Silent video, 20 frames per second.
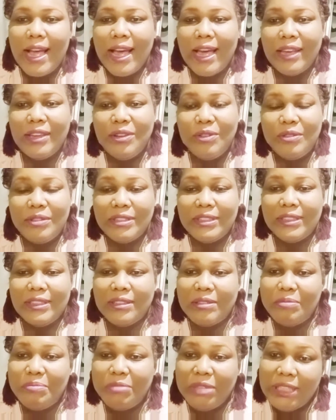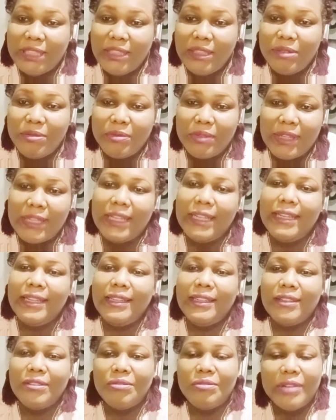I use the little mini
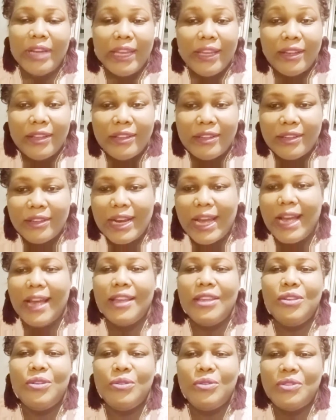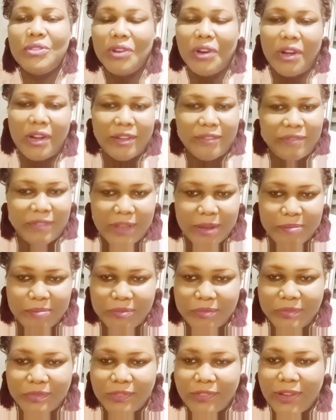one, the regular. I use all of them,
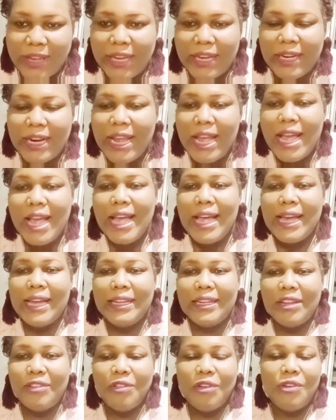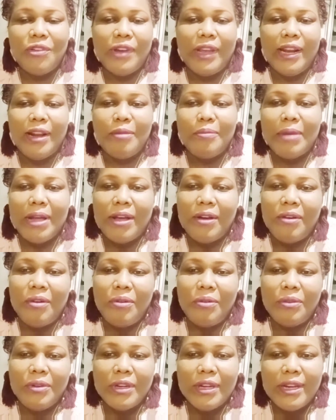right? I love creating my
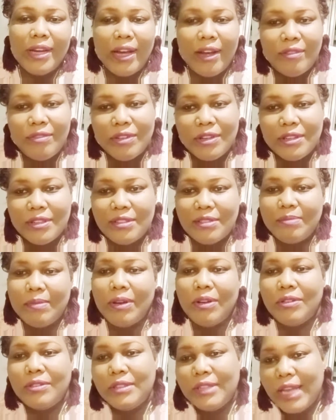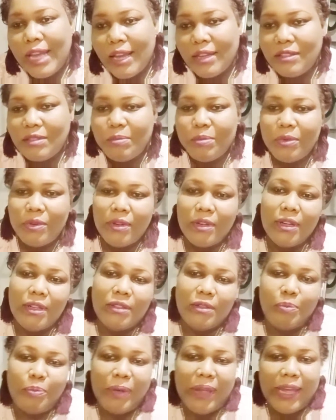own covers, my own
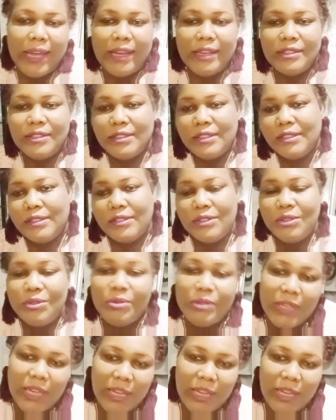dashboards, pages, you